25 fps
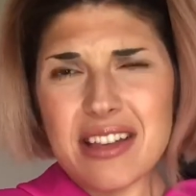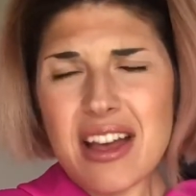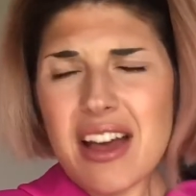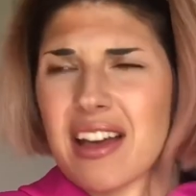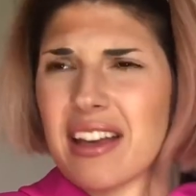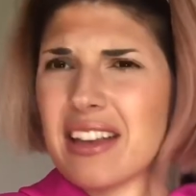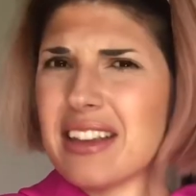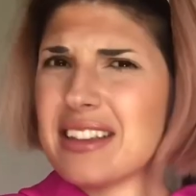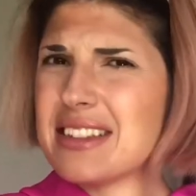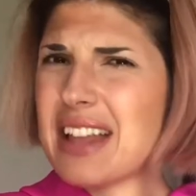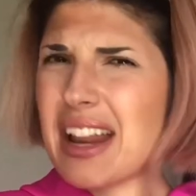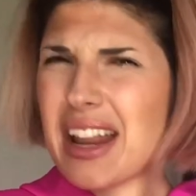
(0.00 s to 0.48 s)

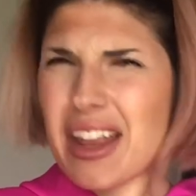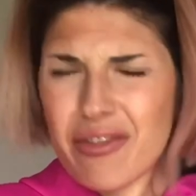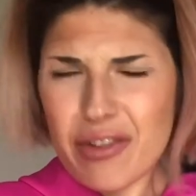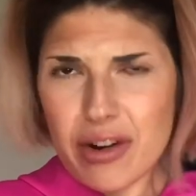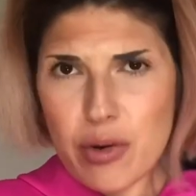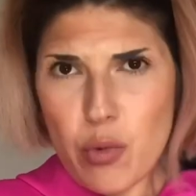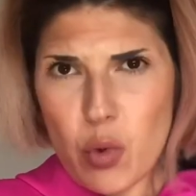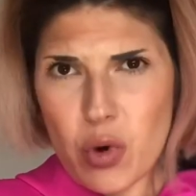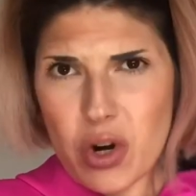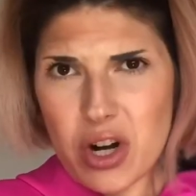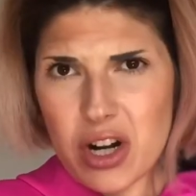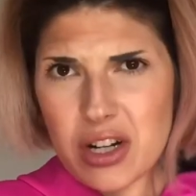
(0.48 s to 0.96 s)
is that even
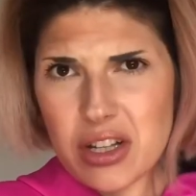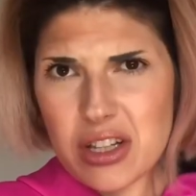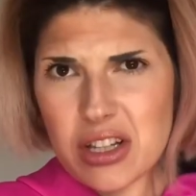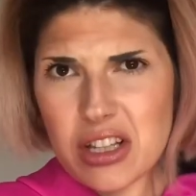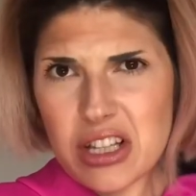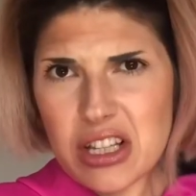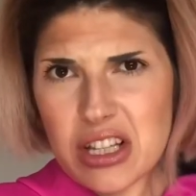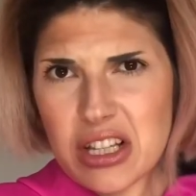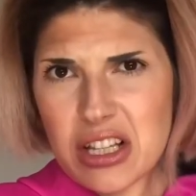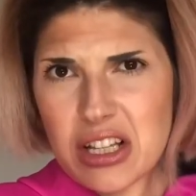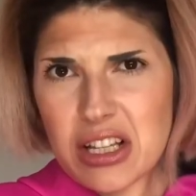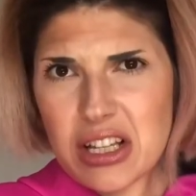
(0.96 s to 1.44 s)
a word?
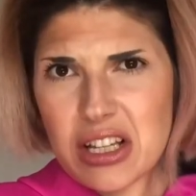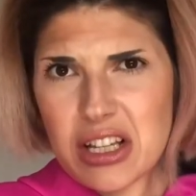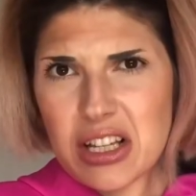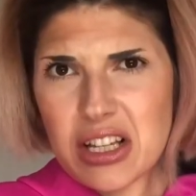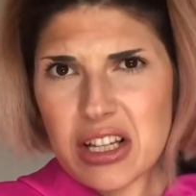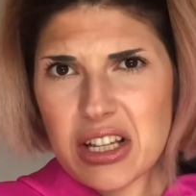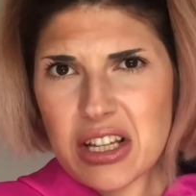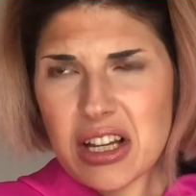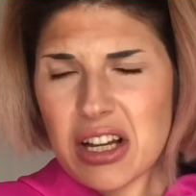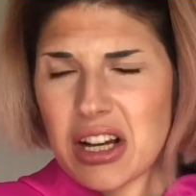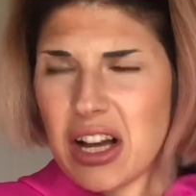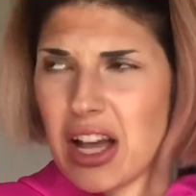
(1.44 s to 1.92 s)

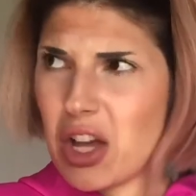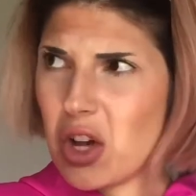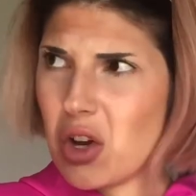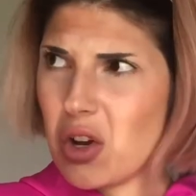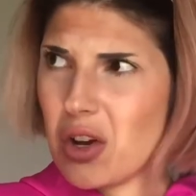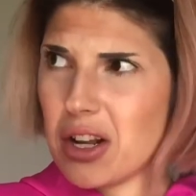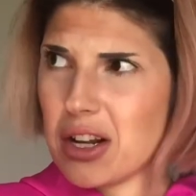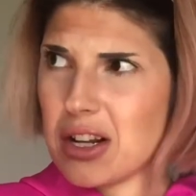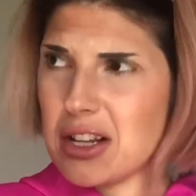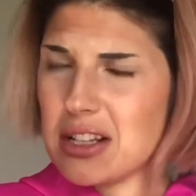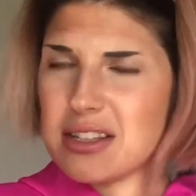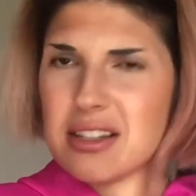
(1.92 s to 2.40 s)

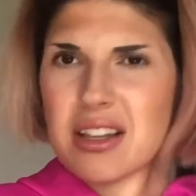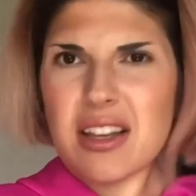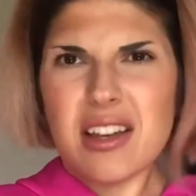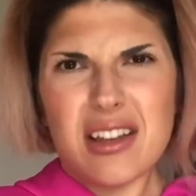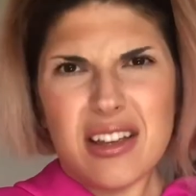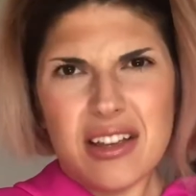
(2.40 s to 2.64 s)
Iconicness.